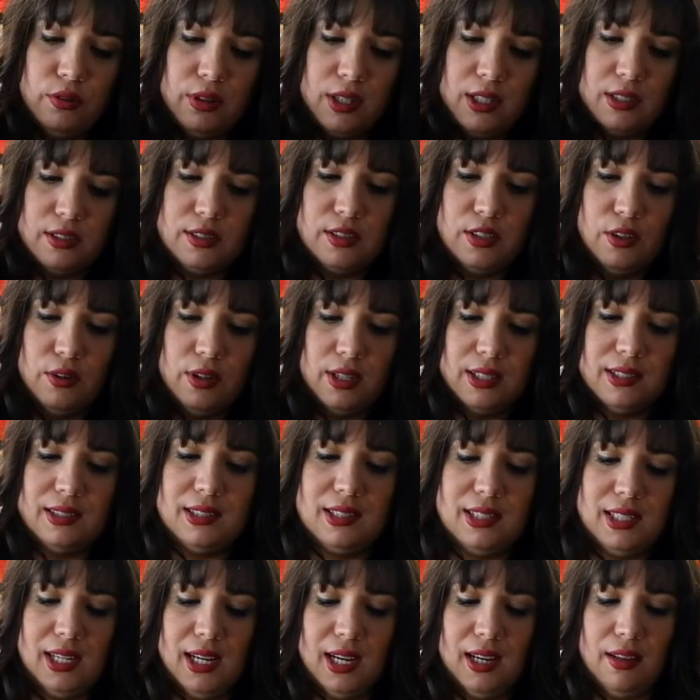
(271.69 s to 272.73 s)
this, you can
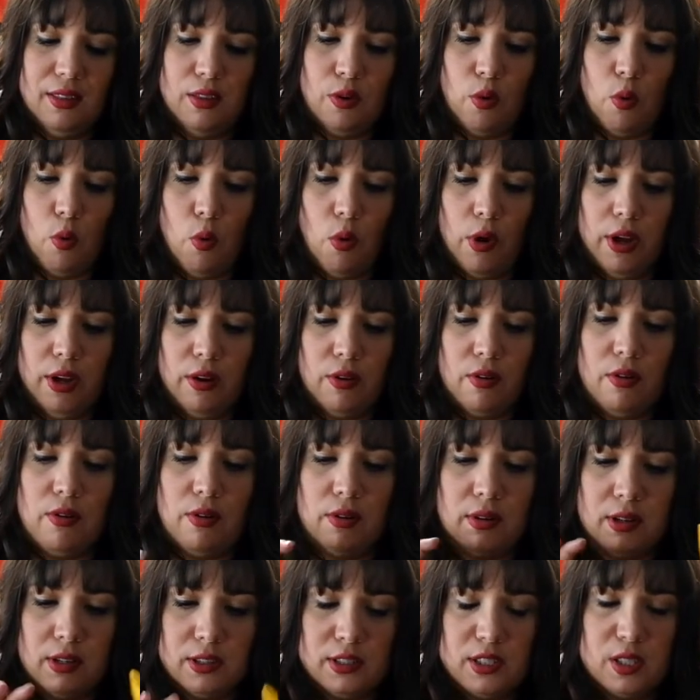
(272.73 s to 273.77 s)
see the
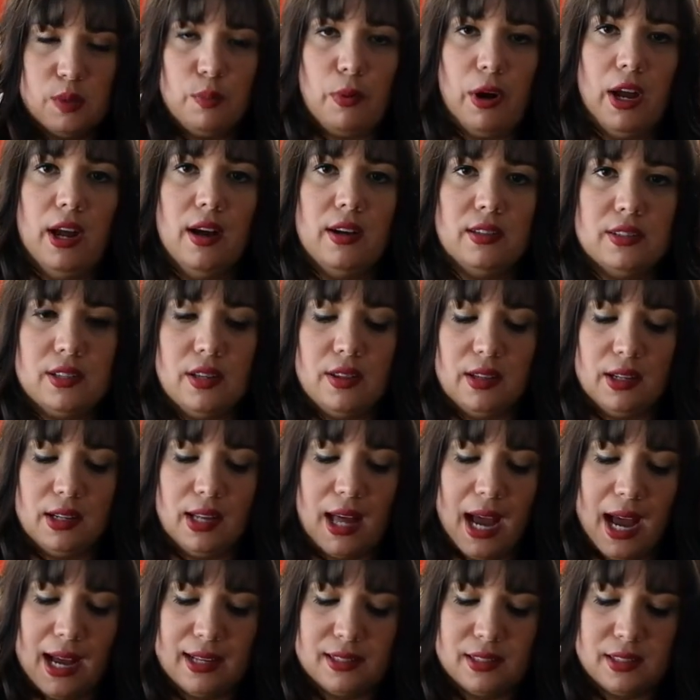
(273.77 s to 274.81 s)
oil spray onto the
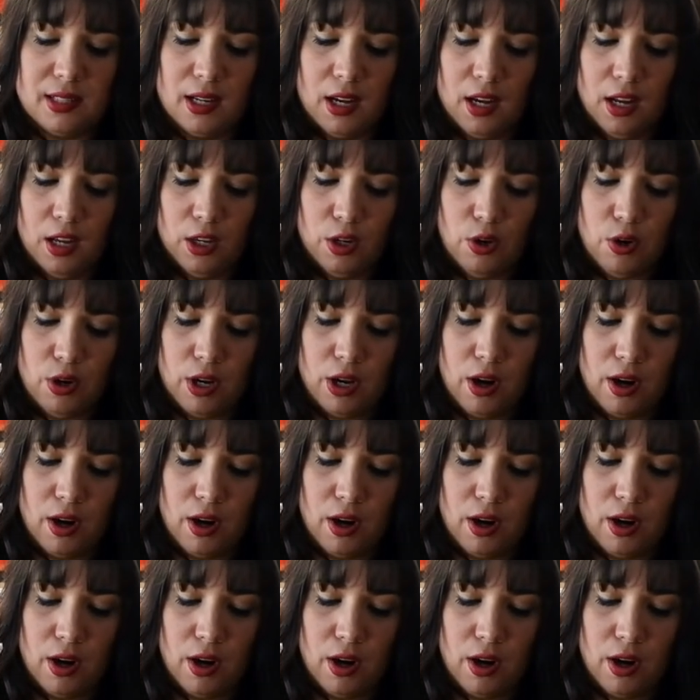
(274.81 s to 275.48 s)
glass. You can